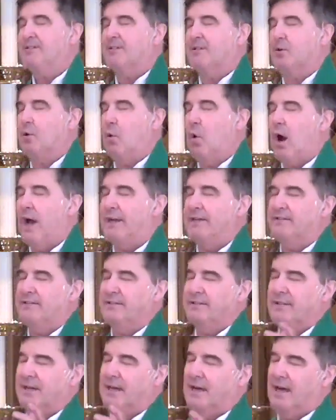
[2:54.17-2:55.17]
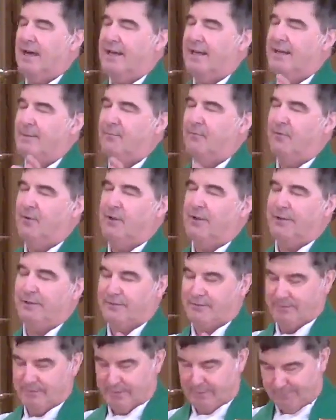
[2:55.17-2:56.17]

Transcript: Aquinas, and I am falling asleep.